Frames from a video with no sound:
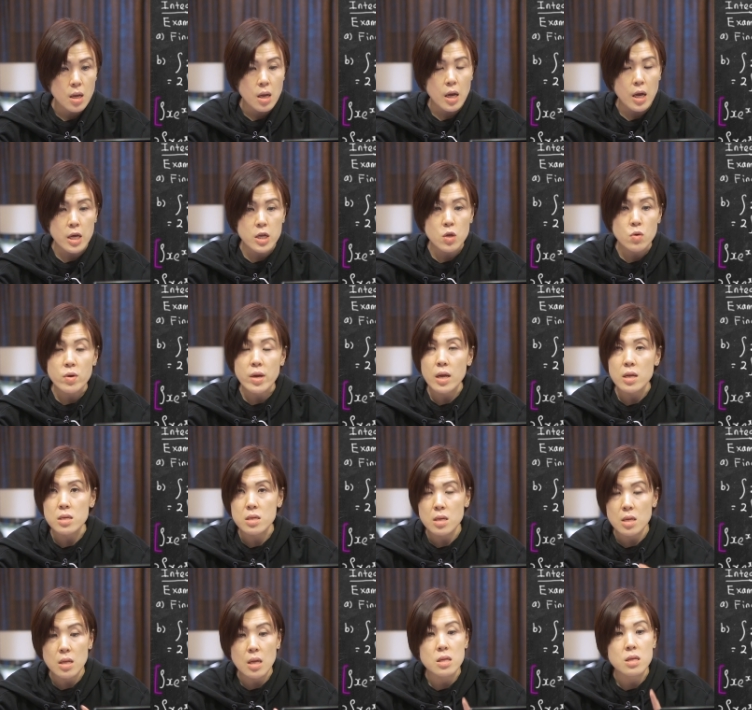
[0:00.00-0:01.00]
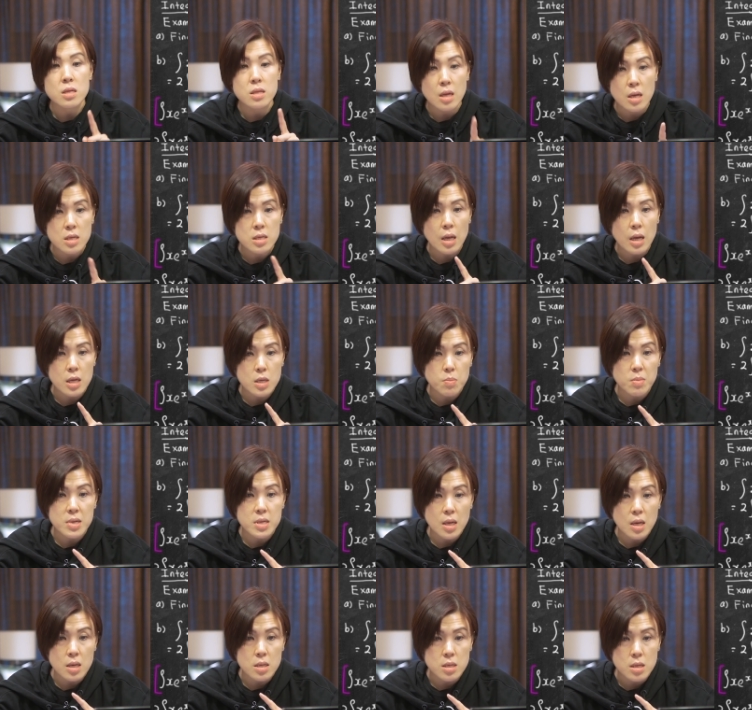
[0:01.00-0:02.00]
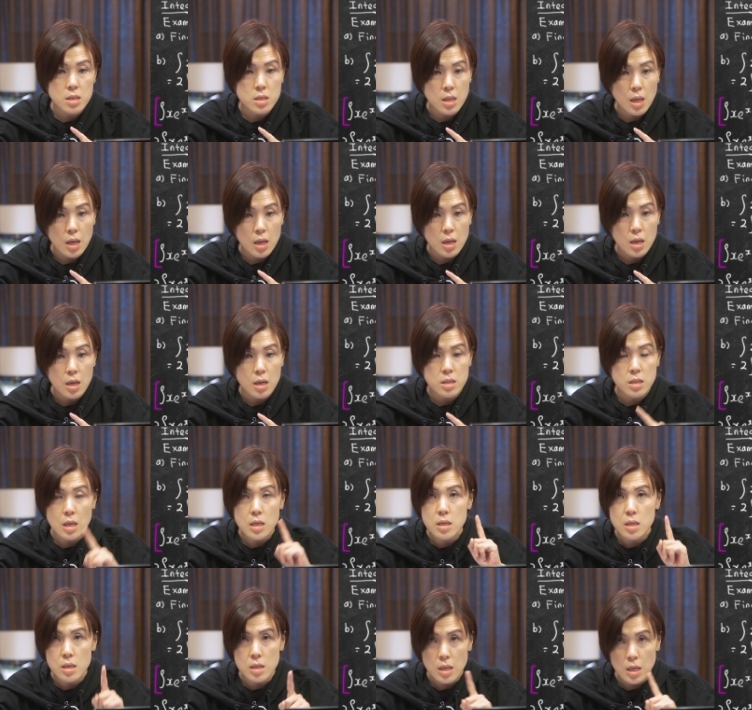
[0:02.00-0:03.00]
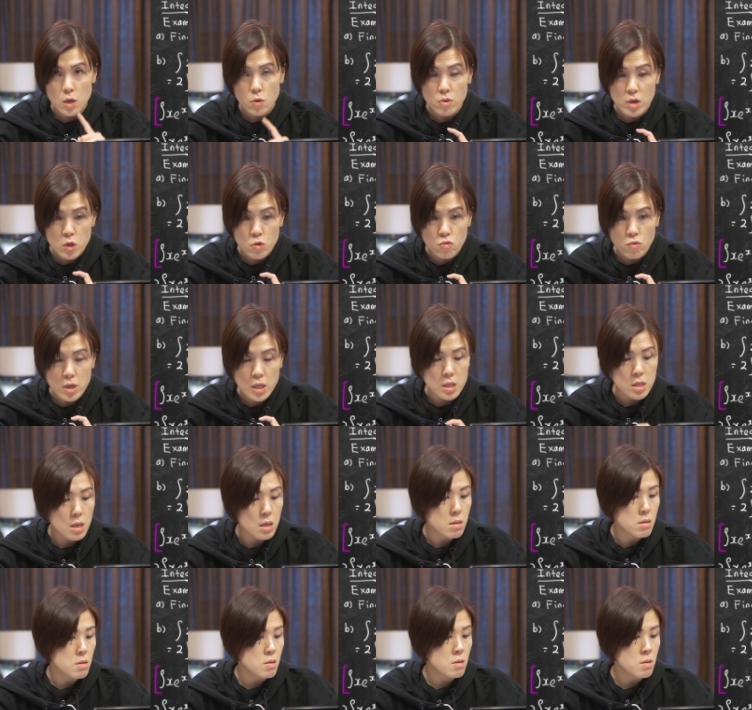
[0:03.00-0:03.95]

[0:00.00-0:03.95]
And you can see that the things that is missing is this thing. This is the thing you need to insert.